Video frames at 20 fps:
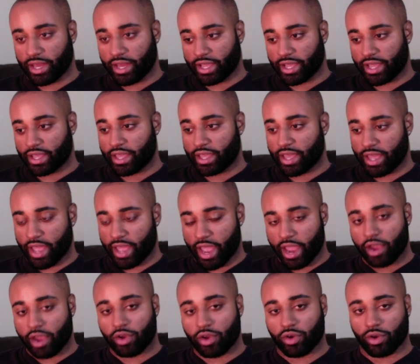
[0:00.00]
Like I get
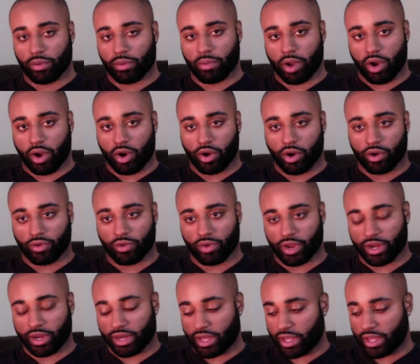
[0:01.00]
anger in my heart
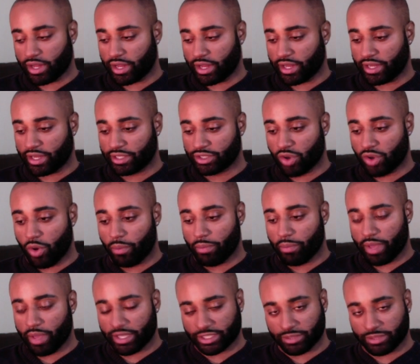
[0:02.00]
right now. Like that's gonna
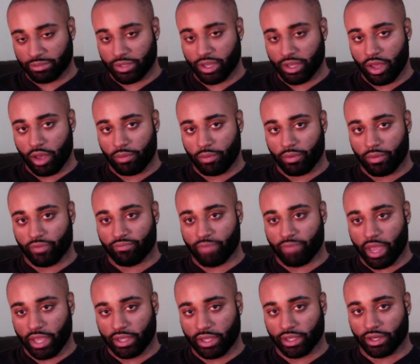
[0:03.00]
mess me up with
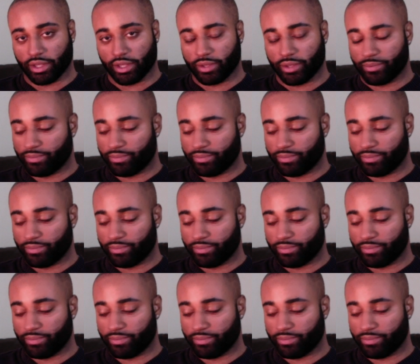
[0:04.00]
making it.